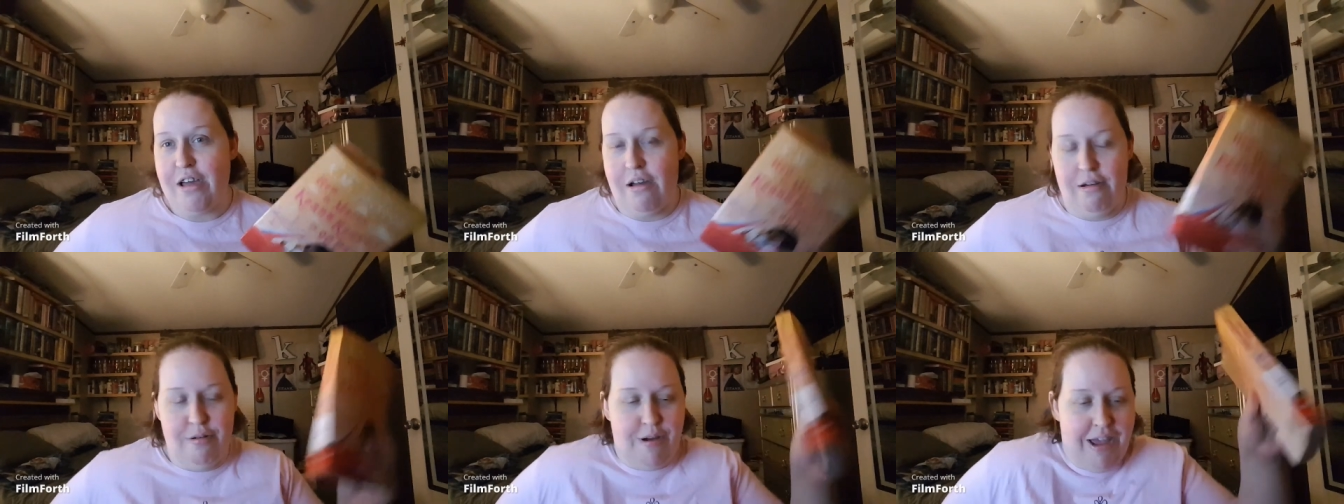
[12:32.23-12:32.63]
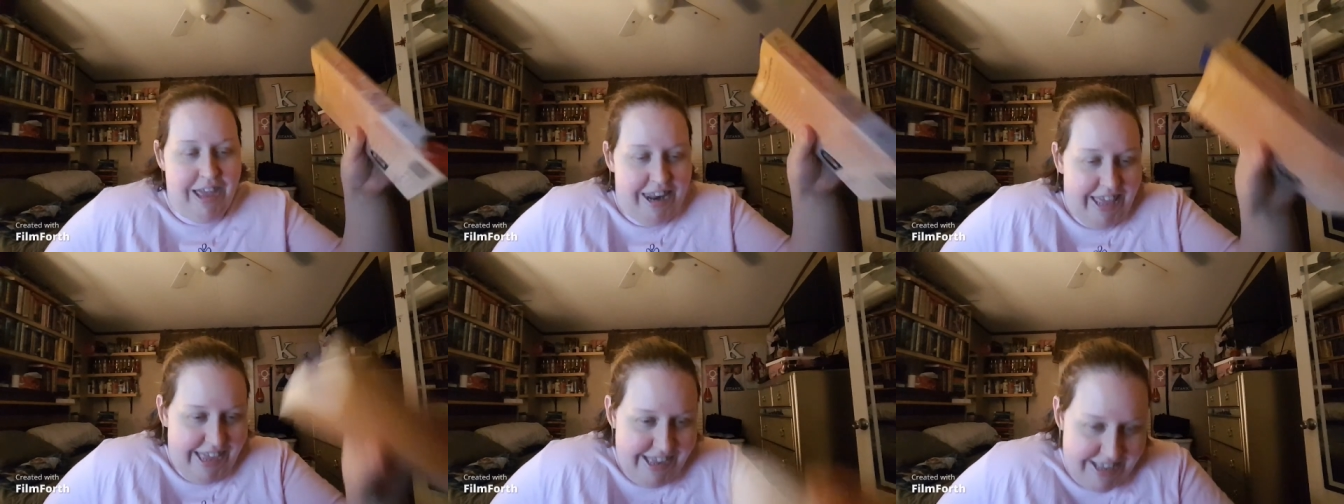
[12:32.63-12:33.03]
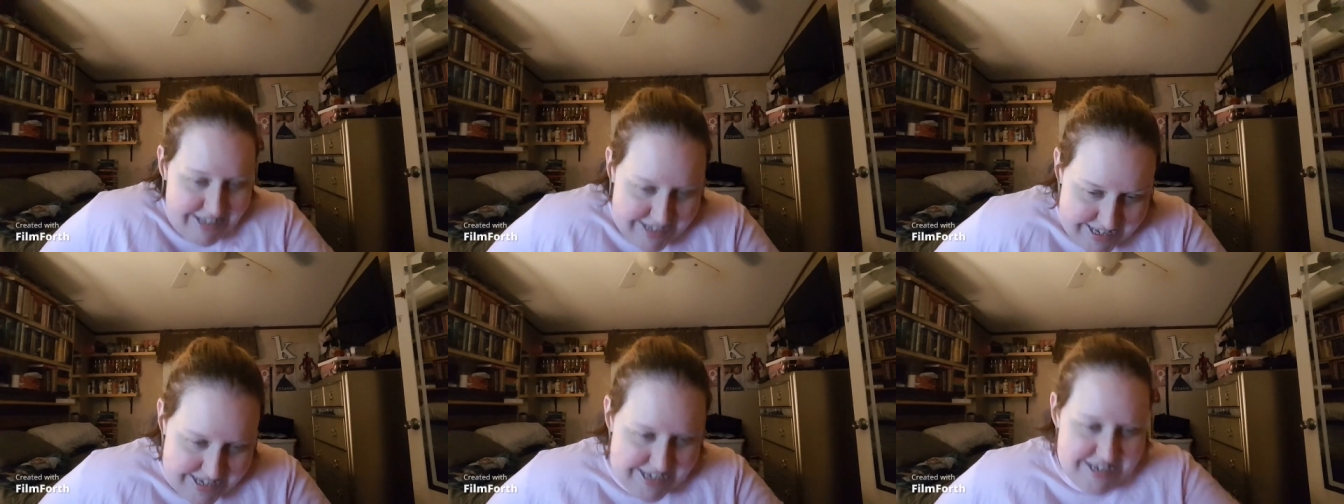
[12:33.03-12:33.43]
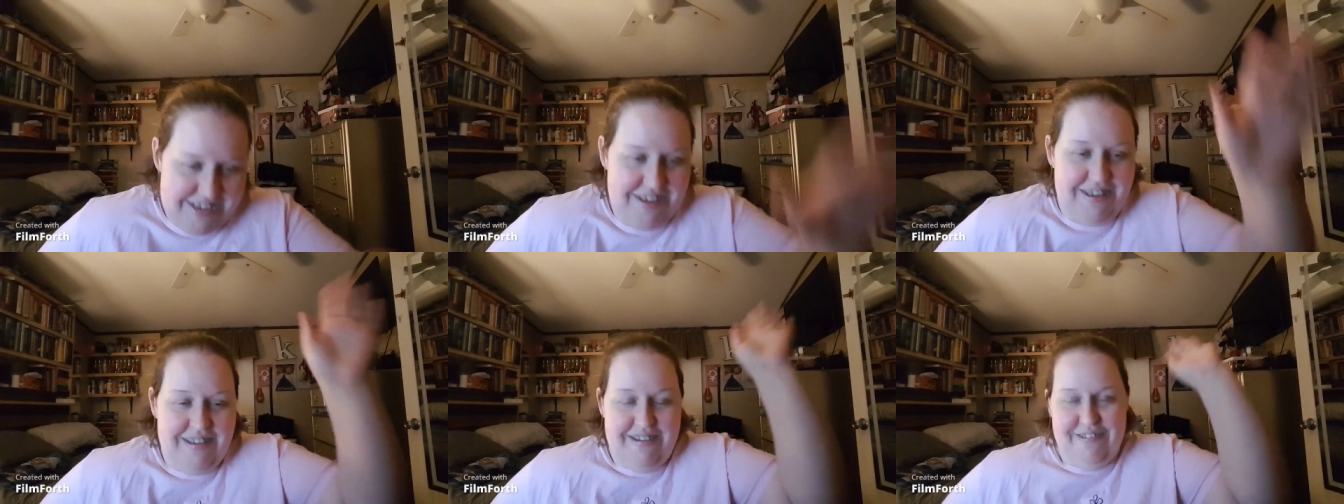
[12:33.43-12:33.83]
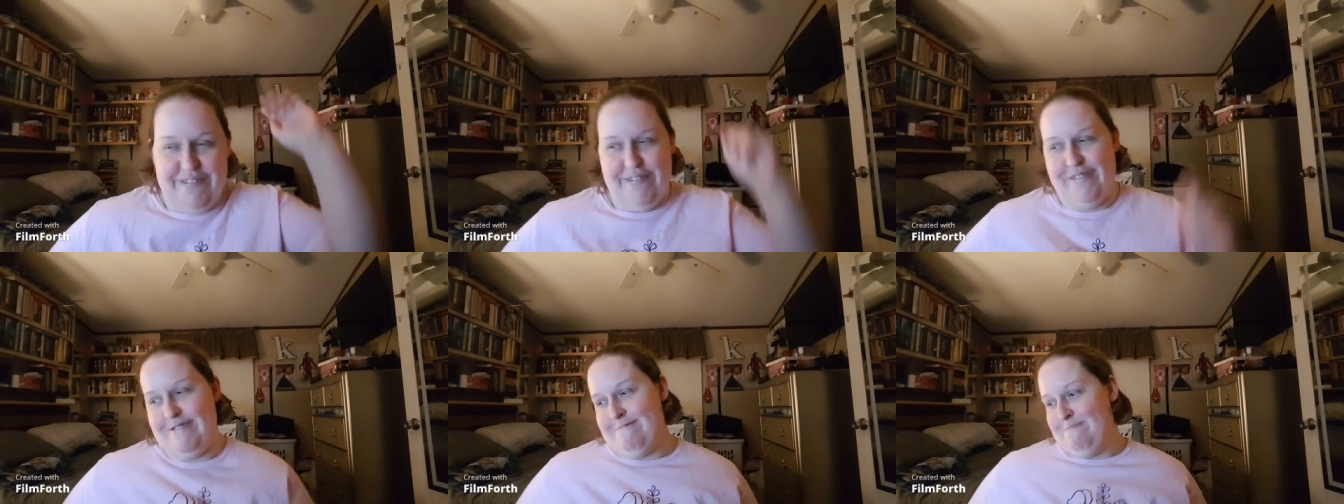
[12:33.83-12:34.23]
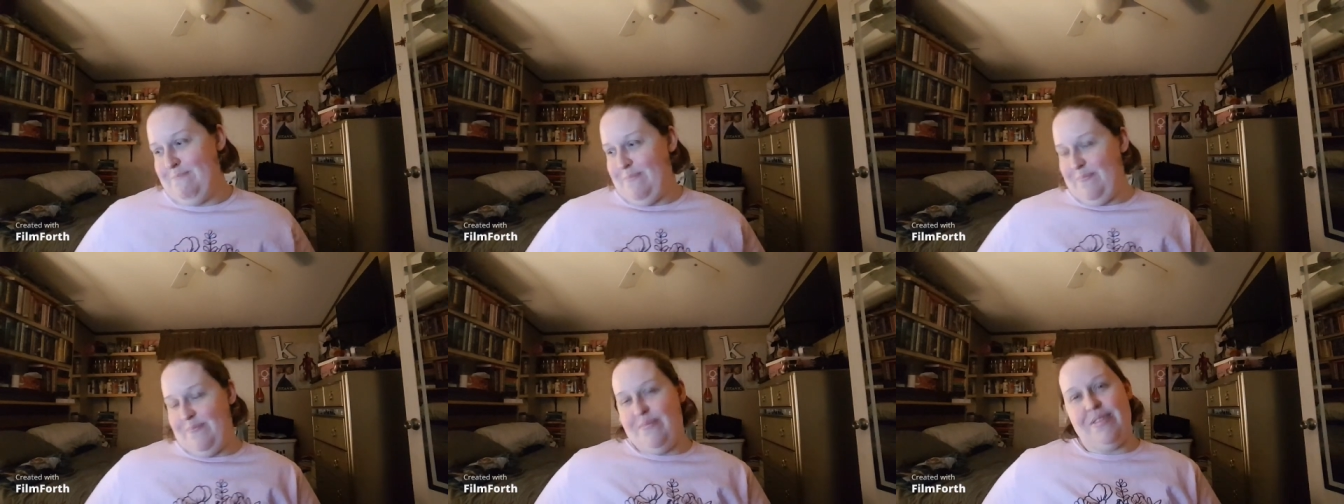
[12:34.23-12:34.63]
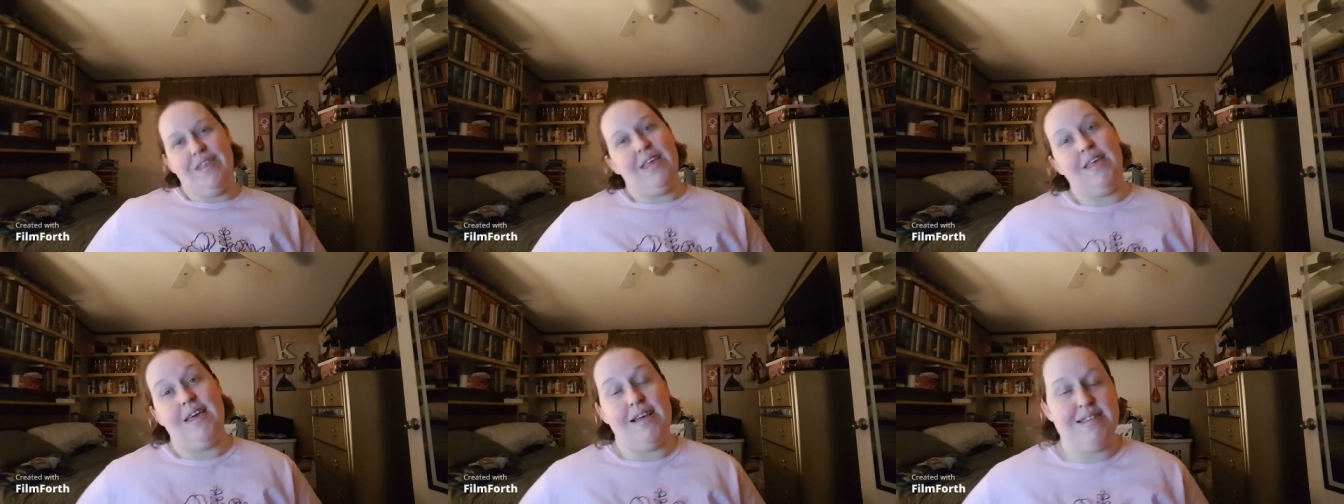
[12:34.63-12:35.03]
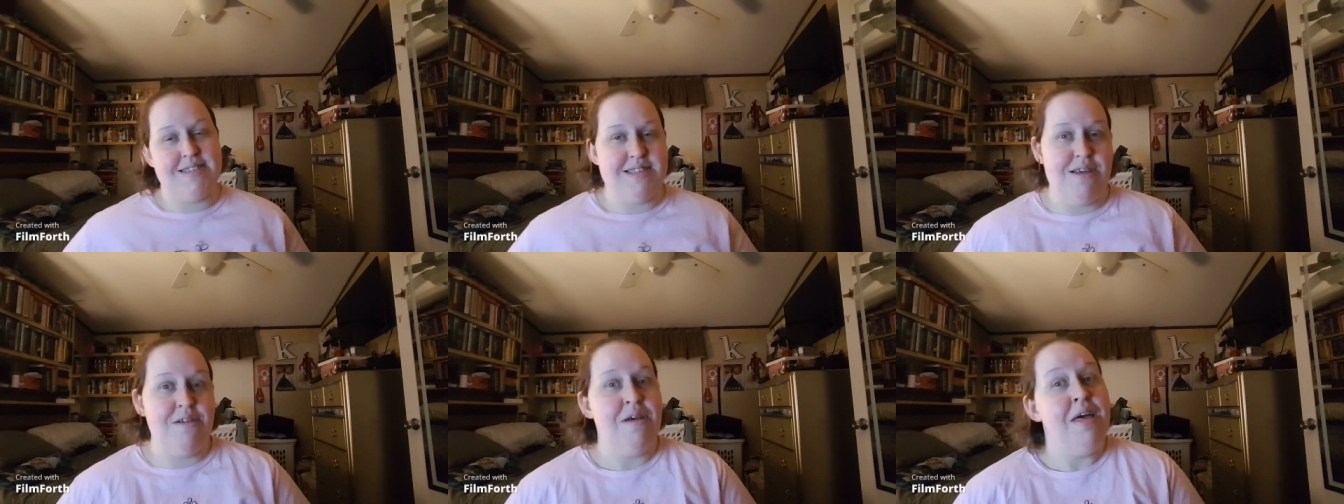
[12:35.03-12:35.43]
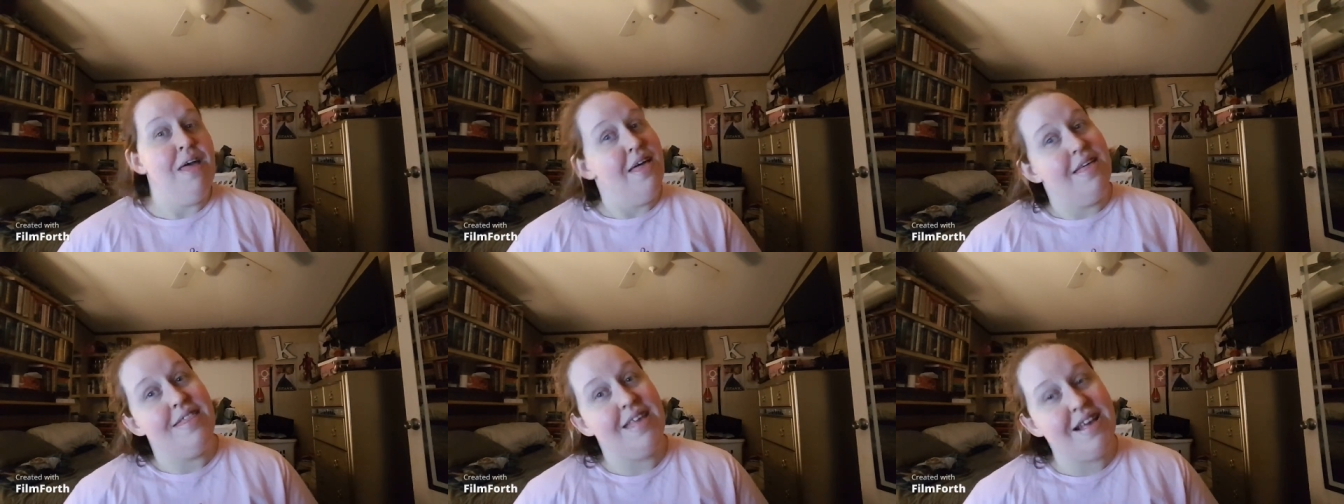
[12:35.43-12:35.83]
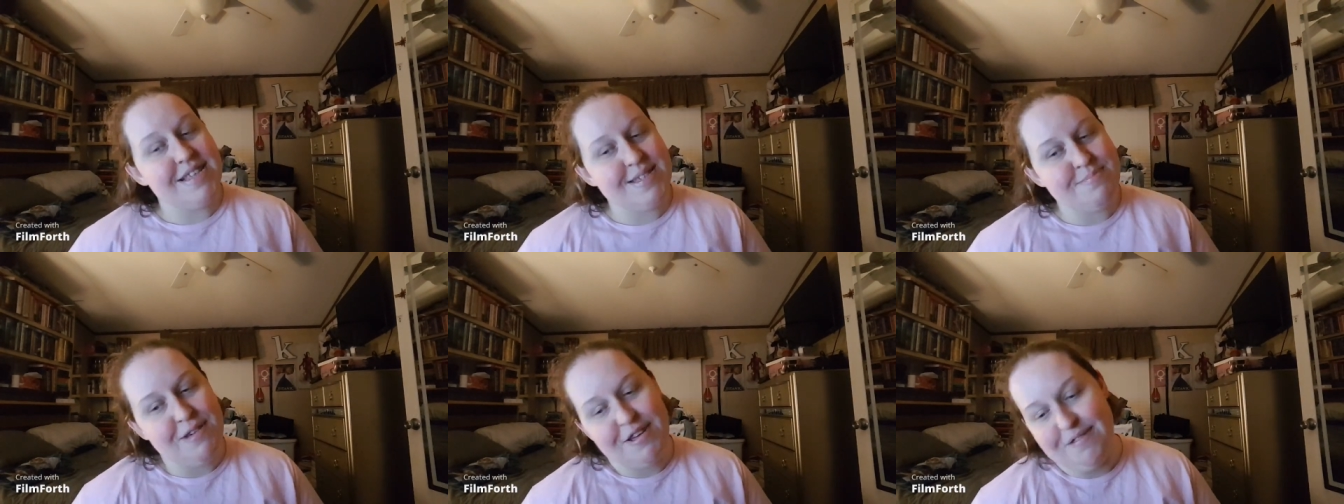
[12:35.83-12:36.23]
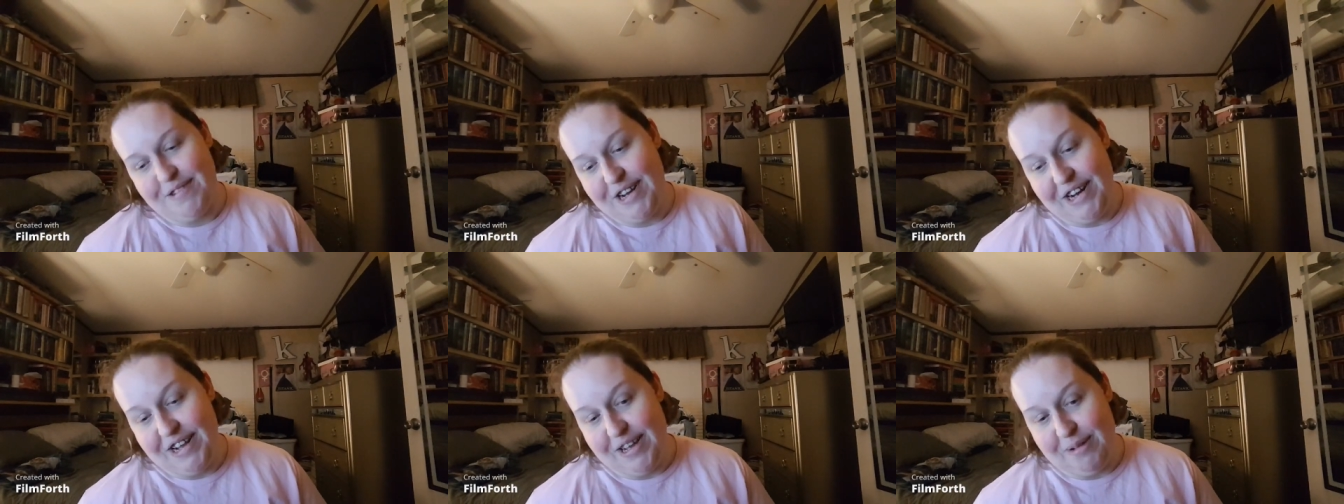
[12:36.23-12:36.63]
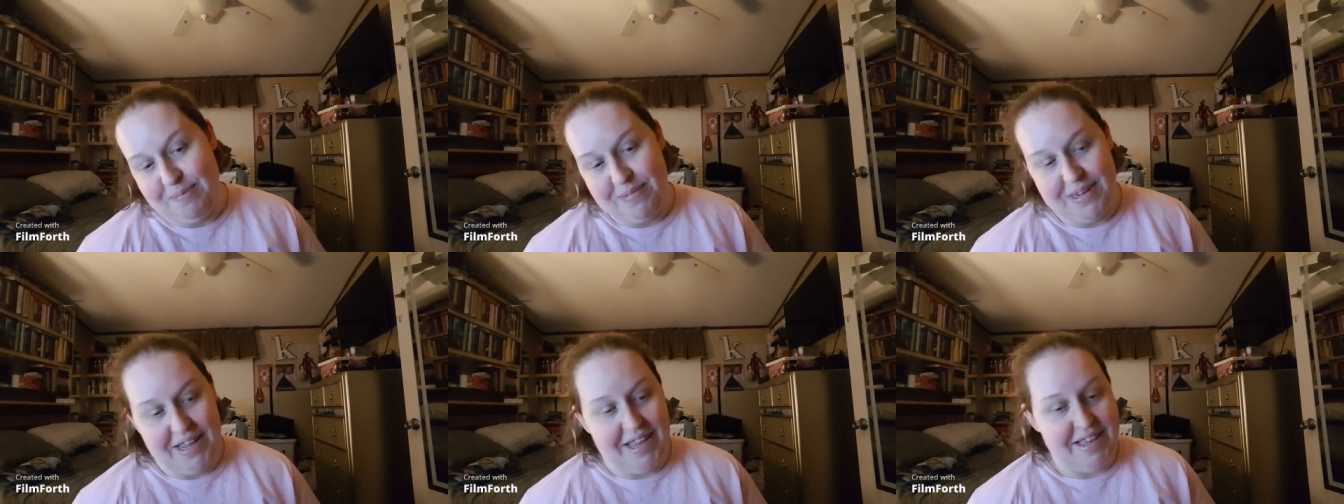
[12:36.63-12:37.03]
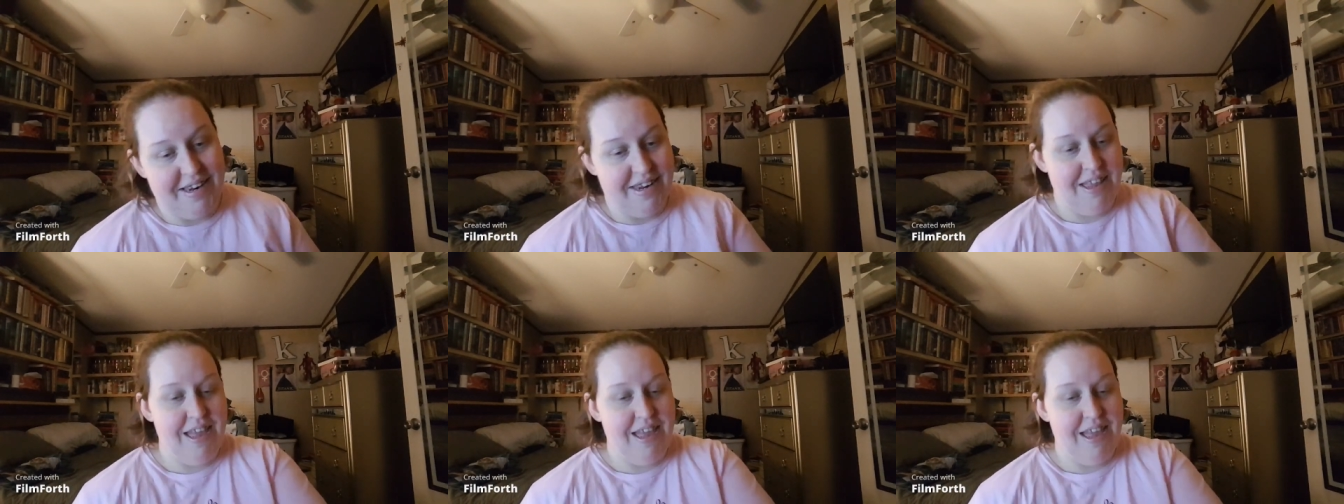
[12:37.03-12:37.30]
already so yes, so that's my reading update.